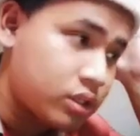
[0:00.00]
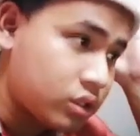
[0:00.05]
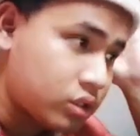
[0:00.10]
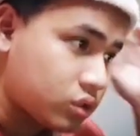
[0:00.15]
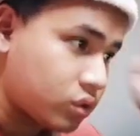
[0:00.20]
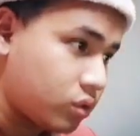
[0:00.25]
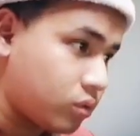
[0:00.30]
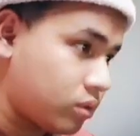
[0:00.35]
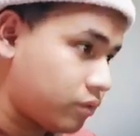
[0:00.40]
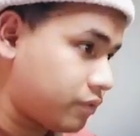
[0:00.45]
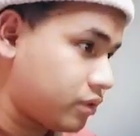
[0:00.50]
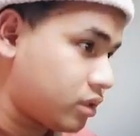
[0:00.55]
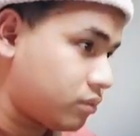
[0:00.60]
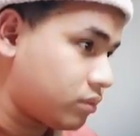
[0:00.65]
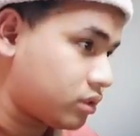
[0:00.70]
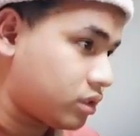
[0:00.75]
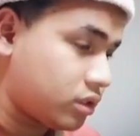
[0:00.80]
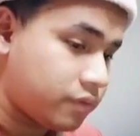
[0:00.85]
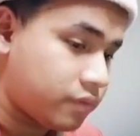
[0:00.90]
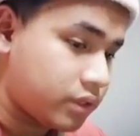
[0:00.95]
So Wafiy number
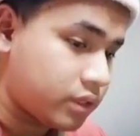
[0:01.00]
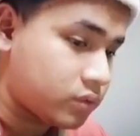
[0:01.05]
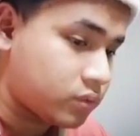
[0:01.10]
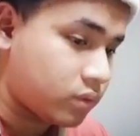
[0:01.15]
telephone is